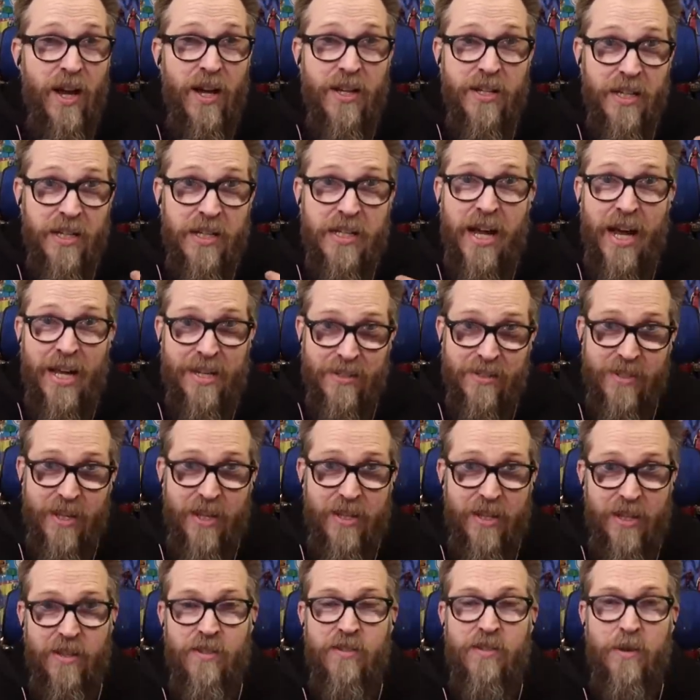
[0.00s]
I did not say
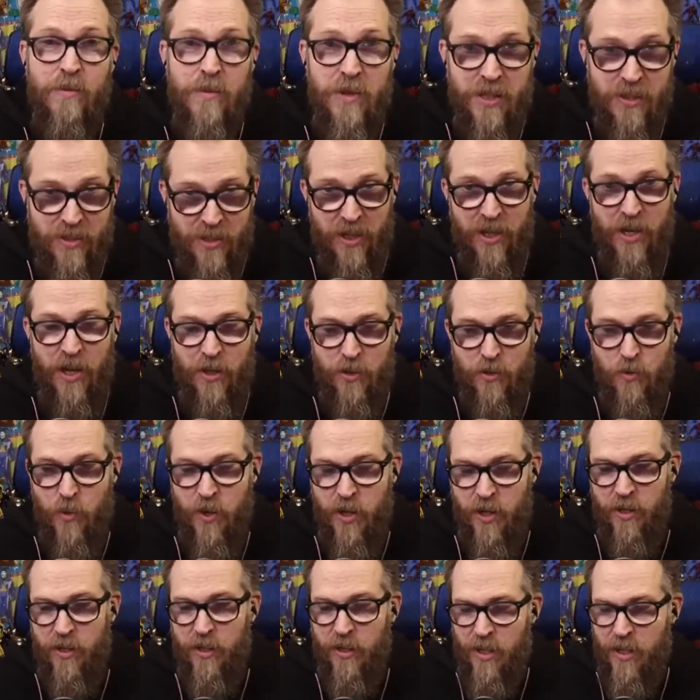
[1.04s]
this. Somebody said it on
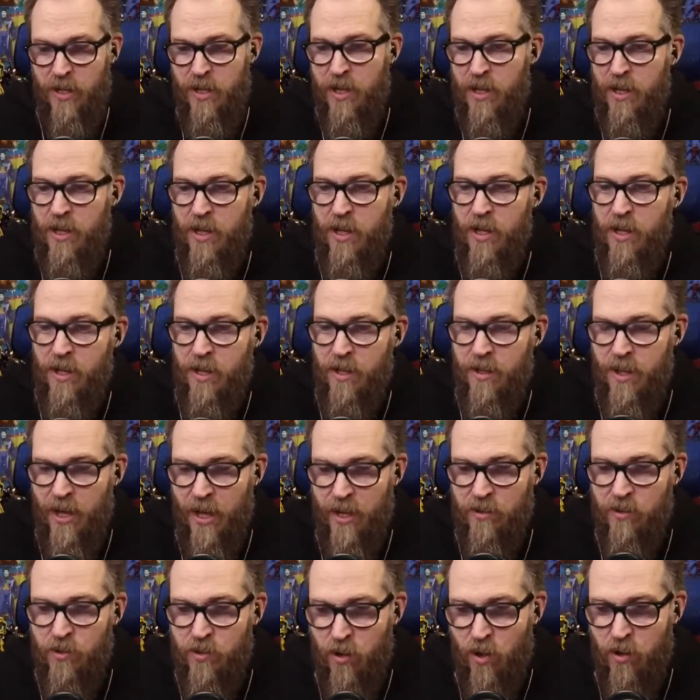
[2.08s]
Twitter
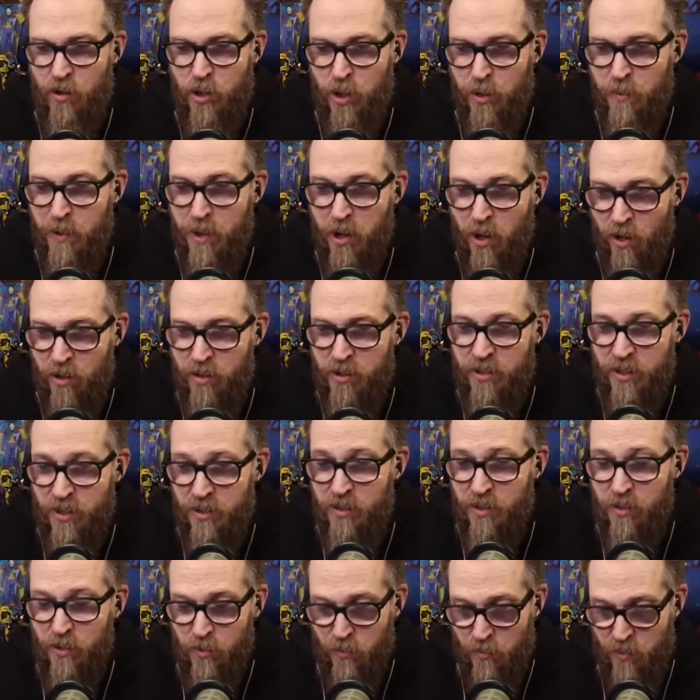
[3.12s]
that Star Trek Picard
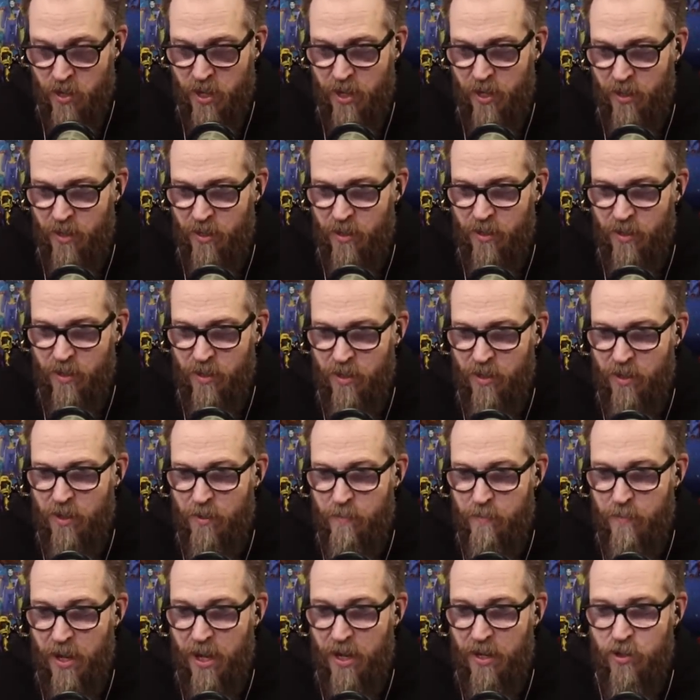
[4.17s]
season three
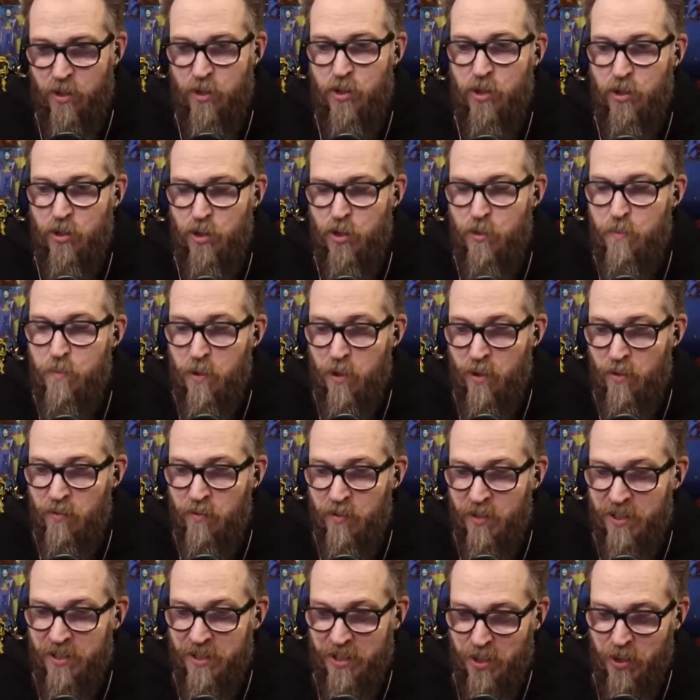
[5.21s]
manages to
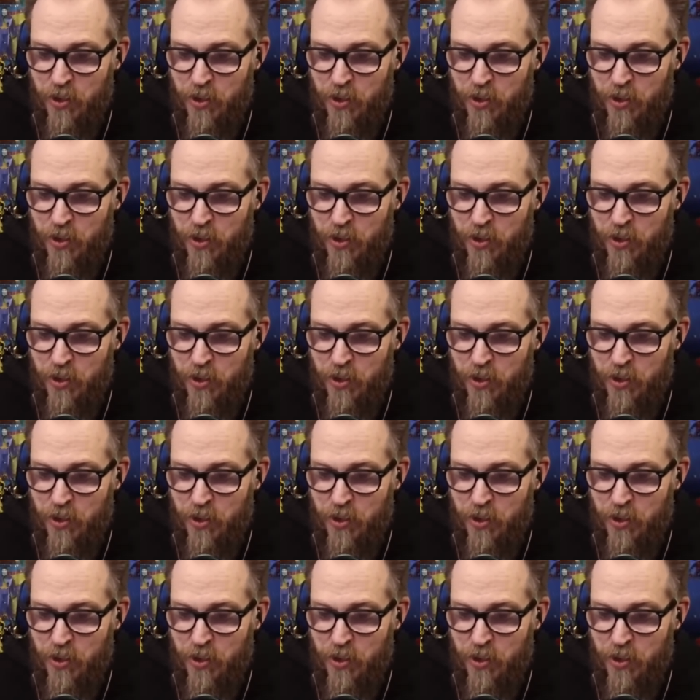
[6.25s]
perfectly